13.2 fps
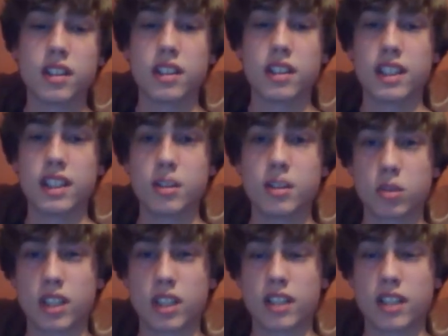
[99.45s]
They were
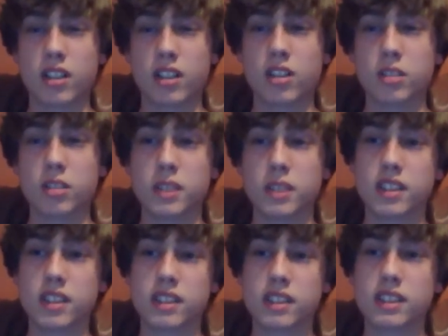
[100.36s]
kind of hard
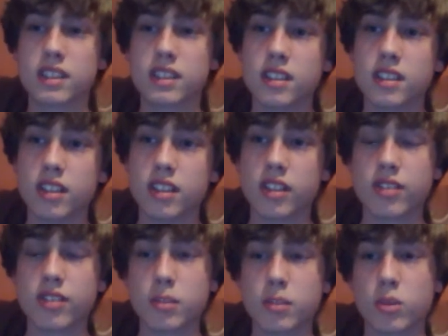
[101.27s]
because none of
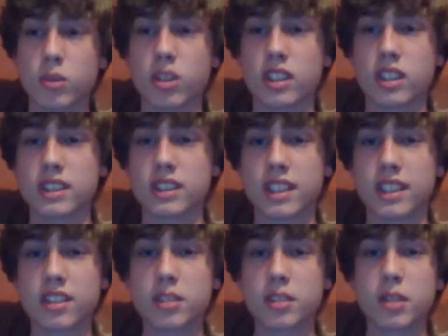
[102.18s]
them were
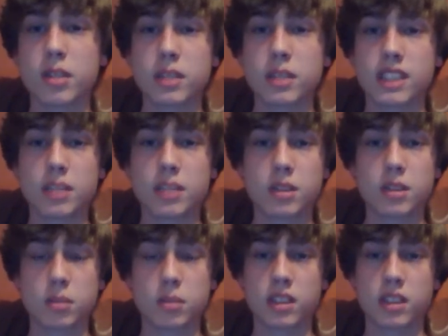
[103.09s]
exactly about my topic,
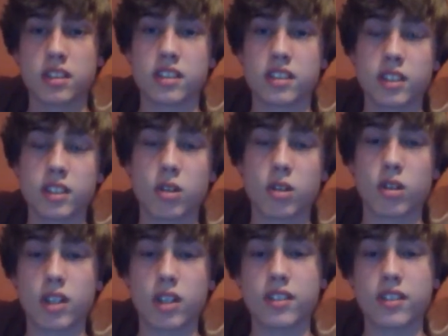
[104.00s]
but they were
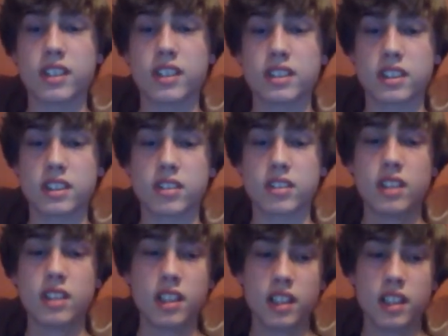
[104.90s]
around there, so
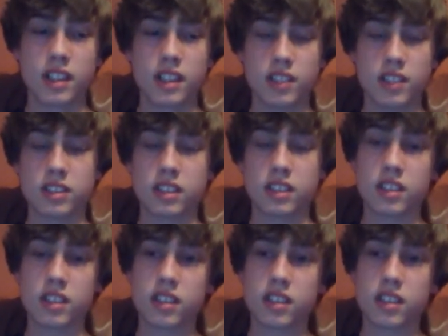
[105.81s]
that was good.